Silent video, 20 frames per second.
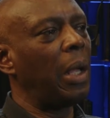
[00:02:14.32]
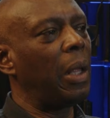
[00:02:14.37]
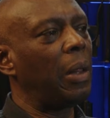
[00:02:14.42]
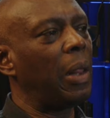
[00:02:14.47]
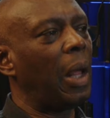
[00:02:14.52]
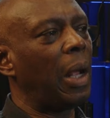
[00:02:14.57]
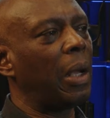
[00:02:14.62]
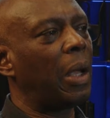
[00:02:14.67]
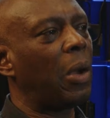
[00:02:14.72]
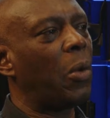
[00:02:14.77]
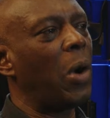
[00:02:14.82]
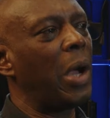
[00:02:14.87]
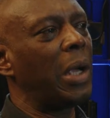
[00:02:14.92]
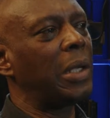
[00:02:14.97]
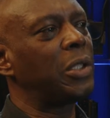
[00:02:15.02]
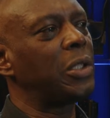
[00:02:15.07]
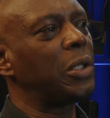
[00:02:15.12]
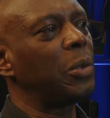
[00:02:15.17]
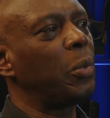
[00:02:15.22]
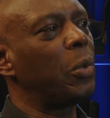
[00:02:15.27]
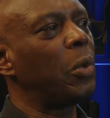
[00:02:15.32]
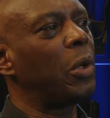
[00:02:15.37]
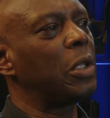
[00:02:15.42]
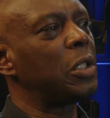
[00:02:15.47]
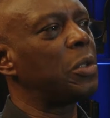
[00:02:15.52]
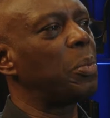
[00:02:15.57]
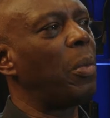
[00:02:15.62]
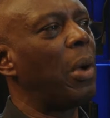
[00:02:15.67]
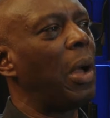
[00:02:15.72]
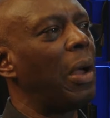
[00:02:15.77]
that question,
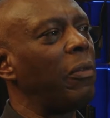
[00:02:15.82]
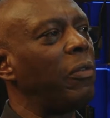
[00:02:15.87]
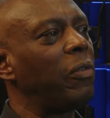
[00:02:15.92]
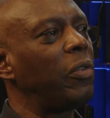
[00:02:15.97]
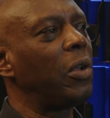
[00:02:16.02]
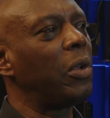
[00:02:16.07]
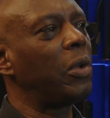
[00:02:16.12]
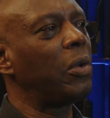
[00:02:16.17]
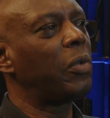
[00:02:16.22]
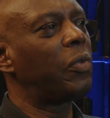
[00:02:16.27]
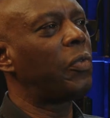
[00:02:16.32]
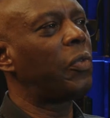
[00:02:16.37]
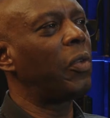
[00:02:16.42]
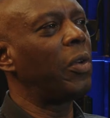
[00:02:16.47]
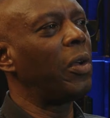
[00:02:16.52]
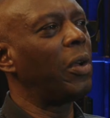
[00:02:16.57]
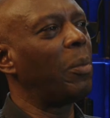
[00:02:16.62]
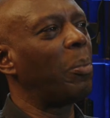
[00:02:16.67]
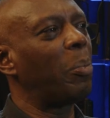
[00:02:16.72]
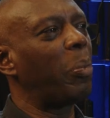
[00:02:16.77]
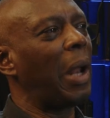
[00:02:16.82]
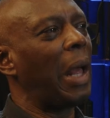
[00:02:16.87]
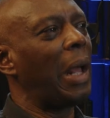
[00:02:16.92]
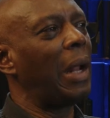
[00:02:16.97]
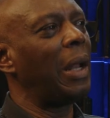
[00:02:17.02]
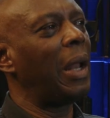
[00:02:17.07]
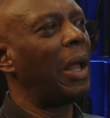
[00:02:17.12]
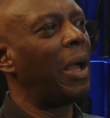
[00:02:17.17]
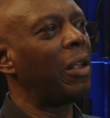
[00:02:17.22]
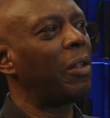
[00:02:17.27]
what's my view for
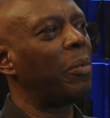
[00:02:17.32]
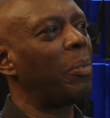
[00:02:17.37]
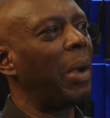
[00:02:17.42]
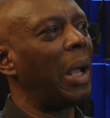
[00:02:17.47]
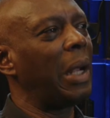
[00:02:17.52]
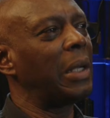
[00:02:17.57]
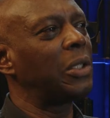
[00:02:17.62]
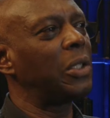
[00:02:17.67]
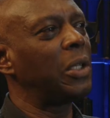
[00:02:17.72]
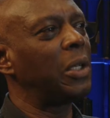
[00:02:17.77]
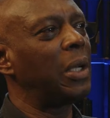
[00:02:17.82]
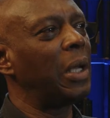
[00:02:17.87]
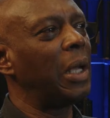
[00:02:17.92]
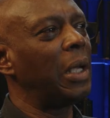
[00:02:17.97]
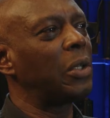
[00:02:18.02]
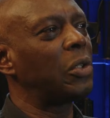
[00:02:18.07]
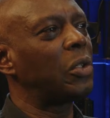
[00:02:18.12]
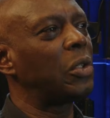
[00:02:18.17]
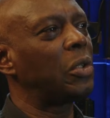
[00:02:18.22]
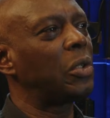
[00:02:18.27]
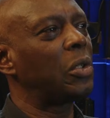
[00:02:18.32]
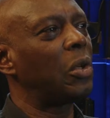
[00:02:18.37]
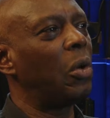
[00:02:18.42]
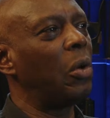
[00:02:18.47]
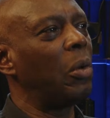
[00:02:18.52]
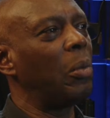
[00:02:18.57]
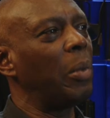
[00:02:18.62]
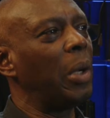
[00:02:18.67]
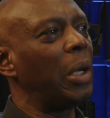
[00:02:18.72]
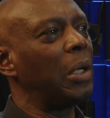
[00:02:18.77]
Black Lives Matter? It's
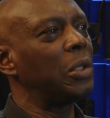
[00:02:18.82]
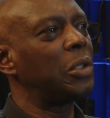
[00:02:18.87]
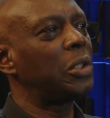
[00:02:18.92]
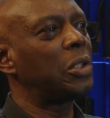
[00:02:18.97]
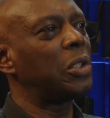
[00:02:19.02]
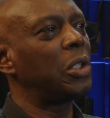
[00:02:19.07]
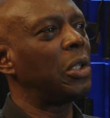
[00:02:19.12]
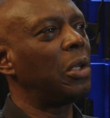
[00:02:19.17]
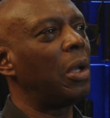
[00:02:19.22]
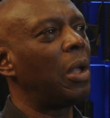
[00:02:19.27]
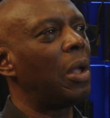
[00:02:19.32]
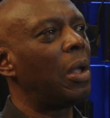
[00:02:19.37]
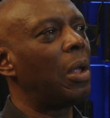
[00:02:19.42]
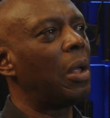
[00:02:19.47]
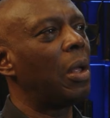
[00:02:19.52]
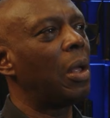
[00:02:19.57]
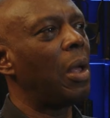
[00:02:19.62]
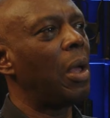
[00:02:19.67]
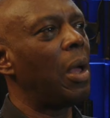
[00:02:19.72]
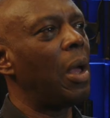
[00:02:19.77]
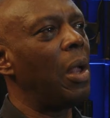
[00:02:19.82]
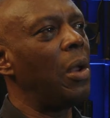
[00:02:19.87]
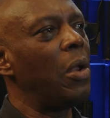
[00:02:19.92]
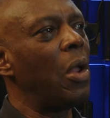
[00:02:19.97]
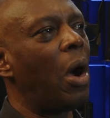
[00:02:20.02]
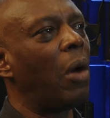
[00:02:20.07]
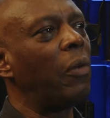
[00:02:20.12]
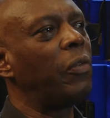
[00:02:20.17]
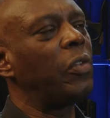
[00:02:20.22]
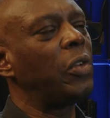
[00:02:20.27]
almost
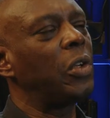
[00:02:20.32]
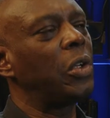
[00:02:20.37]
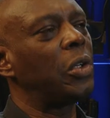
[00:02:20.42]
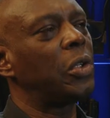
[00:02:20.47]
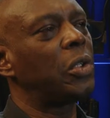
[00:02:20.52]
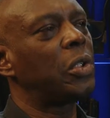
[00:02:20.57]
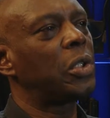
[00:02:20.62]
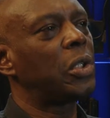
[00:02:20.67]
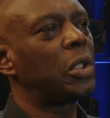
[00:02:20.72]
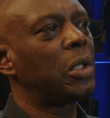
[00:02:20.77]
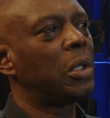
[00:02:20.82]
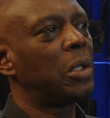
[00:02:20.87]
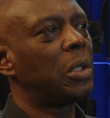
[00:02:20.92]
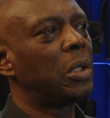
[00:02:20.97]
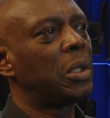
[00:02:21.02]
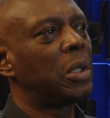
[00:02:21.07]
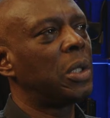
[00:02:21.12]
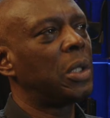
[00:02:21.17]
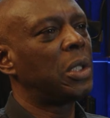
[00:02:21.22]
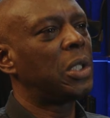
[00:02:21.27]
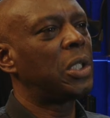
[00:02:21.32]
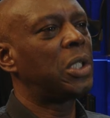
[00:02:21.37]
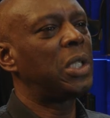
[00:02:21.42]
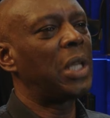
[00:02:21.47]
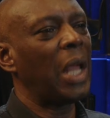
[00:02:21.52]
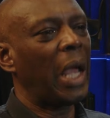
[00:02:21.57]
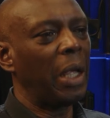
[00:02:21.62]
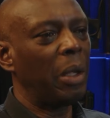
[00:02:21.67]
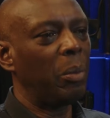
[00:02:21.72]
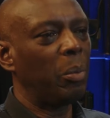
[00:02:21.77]
an obvious
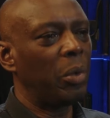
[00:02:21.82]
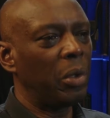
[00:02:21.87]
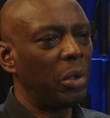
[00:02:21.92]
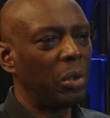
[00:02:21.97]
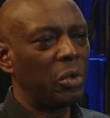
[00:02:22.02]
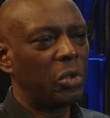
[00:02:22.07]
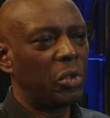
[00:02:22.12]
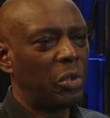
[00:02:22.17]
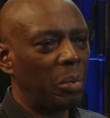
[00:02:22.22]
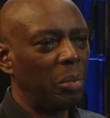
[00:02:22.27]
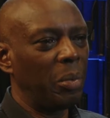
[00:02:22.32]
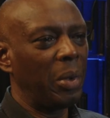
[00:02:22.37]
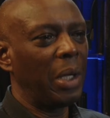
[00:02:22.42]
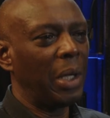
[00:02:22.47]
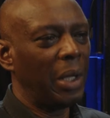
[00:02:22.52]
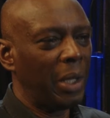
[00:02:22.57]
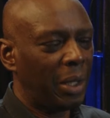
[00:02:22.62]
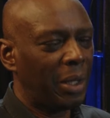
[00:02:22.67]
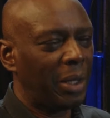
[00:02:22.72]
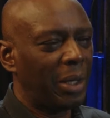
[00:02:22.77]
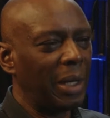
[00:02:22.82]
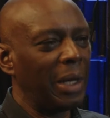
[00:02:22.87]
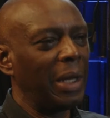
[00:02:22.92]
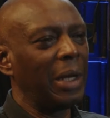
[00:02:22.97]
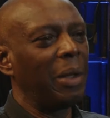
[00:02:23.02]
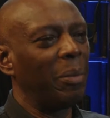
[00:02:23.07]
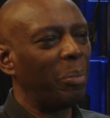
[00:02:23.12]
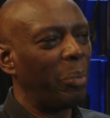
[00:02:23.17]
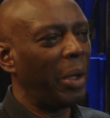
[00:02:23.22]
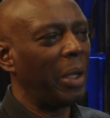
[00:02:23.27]
statement to me,
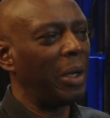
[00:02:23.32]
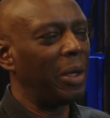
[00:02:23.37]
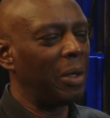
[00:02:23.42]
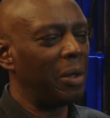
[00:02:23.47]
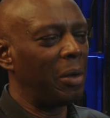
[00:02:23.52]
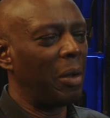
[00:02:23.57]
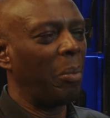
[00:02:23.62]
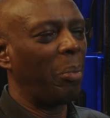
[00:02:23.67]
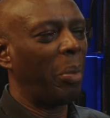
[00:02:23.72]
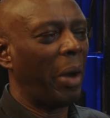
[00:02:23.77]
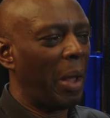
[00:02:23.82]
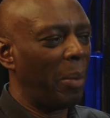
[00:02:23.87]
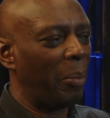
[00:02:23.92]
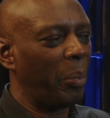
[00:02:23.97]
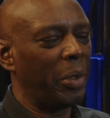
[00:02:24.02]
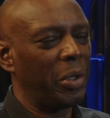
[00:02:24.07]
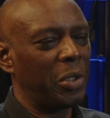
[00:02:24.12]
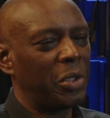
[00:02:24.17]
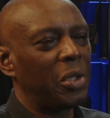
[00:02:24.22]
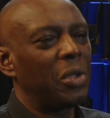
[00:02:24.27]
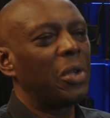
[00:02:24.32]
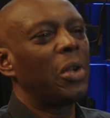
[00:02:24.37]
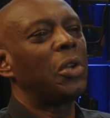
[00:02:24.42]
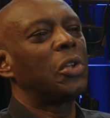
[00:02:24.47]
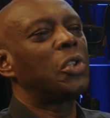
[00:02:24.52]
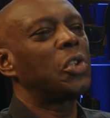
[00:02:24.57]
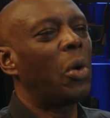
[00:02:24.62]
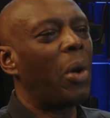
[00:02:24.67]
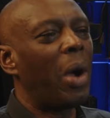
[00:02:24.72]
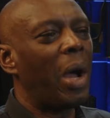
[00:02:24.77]
clearly being a black person,
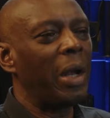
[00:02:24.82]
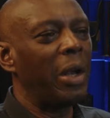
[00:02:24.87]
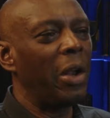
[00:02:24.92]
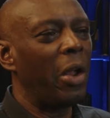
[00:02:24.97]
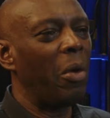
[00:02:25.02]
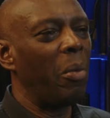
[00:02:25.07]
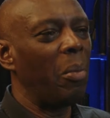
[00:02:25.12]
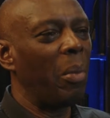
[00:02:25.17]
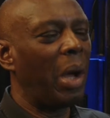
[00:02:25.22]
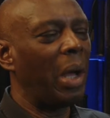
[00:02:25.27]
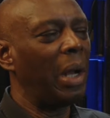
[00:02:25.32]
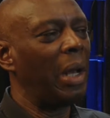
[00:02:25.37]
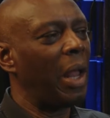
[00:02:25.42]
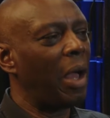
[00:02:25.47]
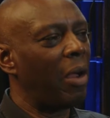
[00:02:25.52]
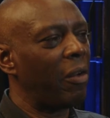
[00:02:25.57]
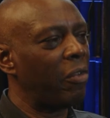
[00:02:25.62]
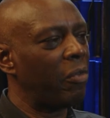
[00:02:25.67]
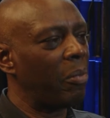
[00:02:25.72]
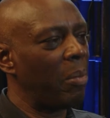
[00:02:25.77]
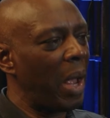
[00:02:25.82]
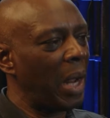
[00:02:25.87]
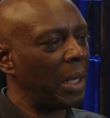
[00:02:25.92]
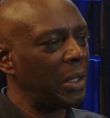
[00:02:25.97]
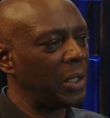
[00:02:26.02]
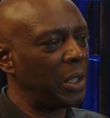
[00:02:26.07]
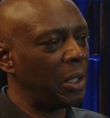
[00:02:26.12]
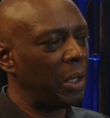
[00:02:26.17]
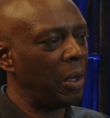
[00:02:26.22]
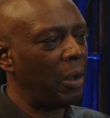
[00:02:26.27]
so I know my lives
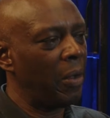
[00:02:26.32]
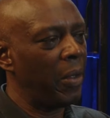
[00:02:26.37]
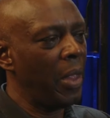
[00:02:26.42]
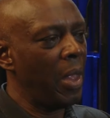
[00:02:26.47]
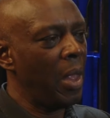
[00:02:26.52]
matter.